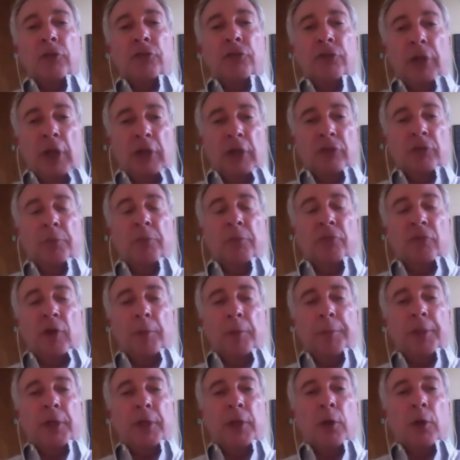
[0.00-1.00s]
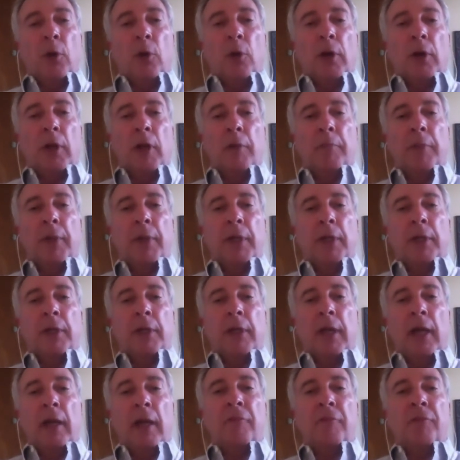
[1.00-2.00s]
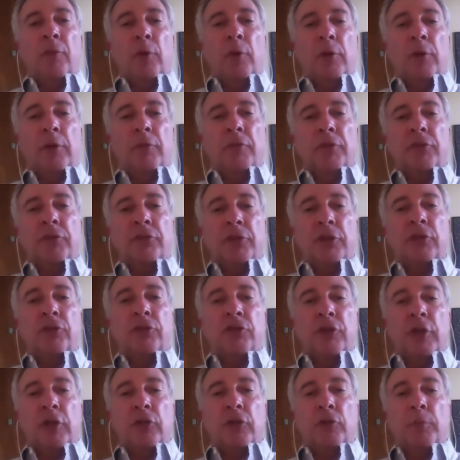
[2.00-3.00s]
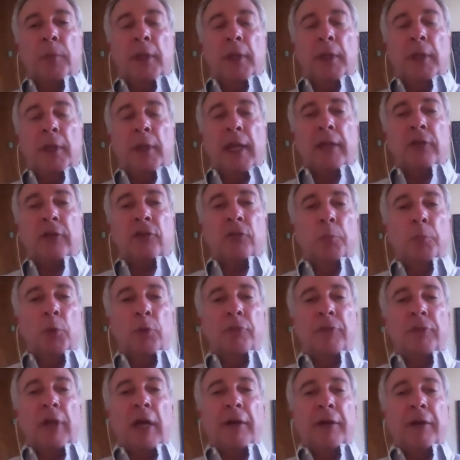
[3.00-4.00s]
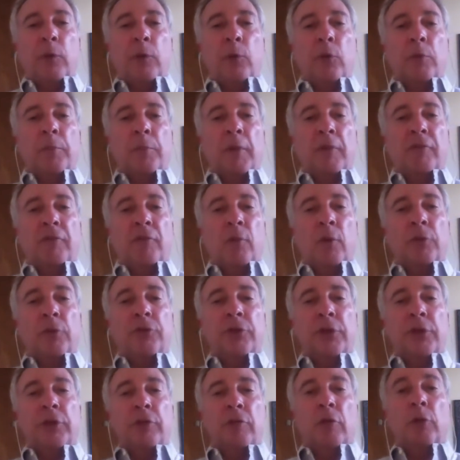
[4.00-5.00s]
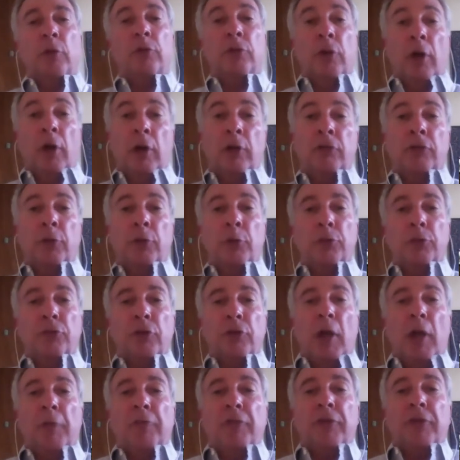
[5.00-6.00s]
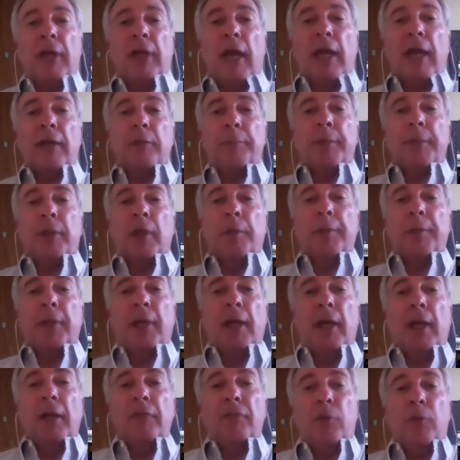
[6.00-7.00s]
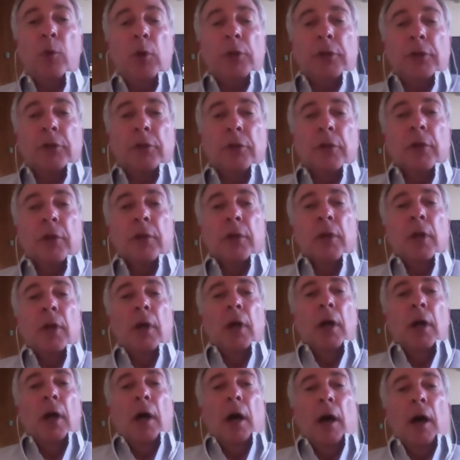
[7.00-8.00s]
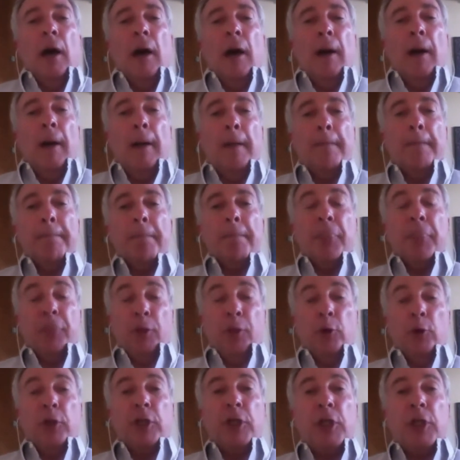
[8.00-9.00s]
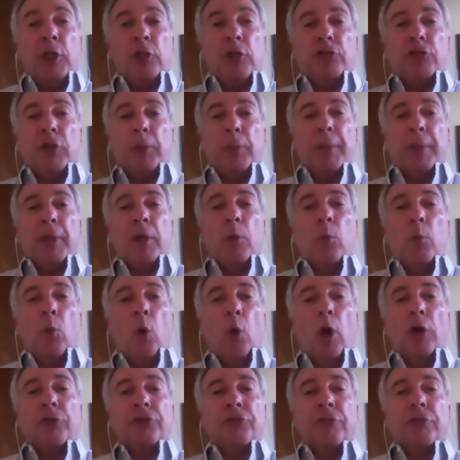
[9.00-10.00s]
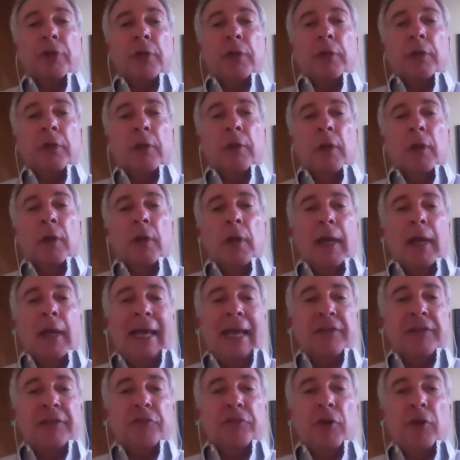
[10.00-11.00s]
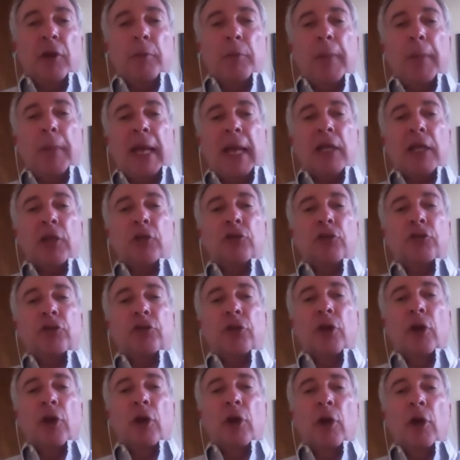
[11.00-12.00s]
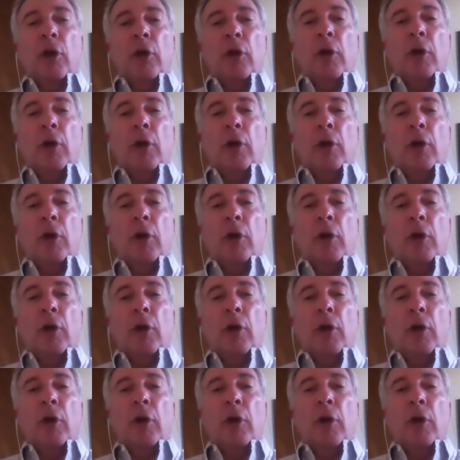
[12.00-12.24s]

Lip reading: yes, I'm from New York. I've been in California for 6 years. My ex moved out here with my 14-year-old daughter, so it was time for Dad to become a Californian. 30 years I've been on Wall Street, hedge fund manager,